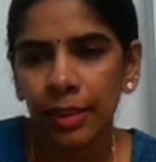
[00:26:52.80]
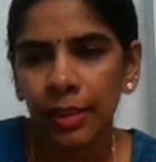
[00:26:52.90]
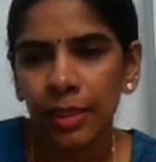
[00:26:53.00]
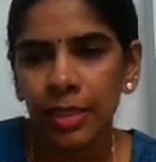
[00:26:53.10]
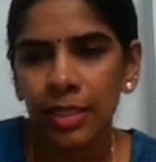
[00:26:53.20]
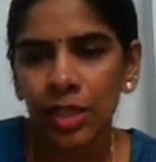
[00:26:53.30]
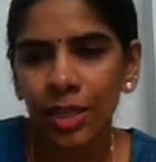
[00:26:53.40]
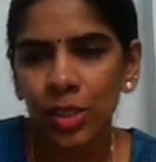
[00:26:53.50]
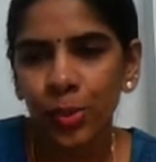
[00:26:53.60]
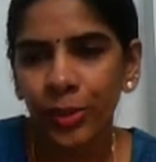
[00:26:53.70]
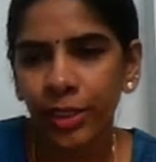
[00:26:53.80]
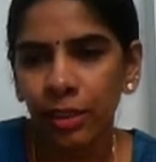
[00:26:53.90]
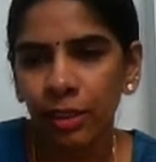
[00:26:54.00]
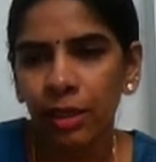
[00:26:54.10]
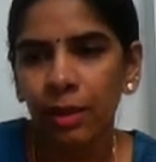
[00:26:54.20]
is in touch with
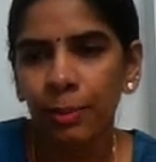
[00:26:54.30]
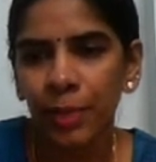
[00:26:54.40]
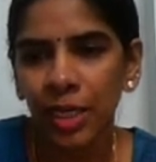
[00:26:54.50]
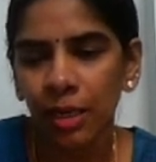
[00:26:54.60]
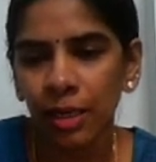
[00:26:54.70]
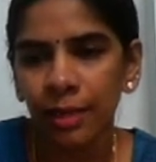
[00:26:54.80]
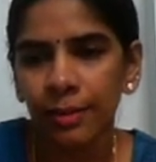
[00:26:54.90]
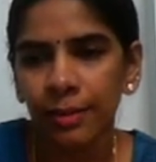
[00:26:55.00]
the beaker.